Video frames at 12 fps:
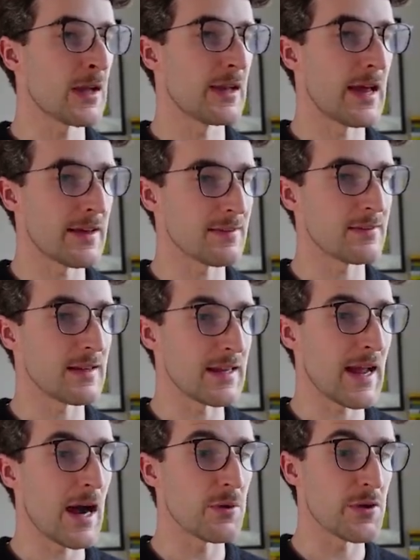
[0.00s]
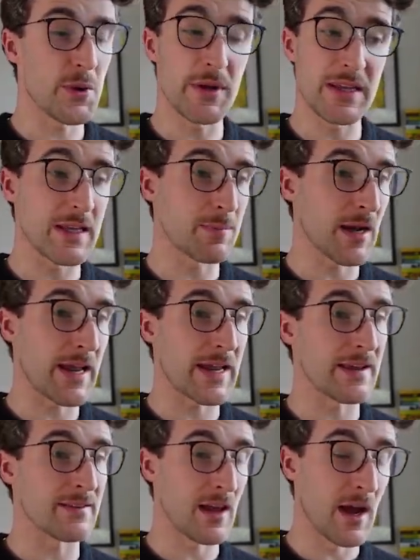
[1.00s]
Let's see how UAE play
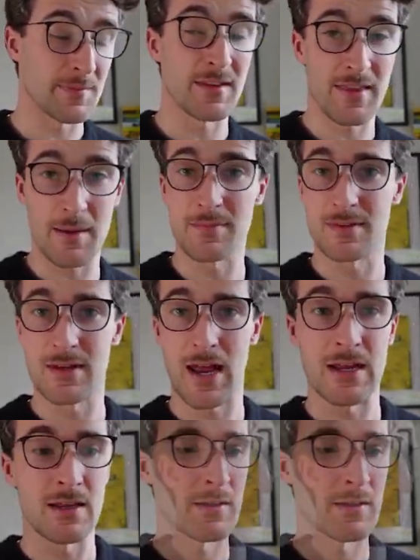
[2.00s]
it. It's up to them today.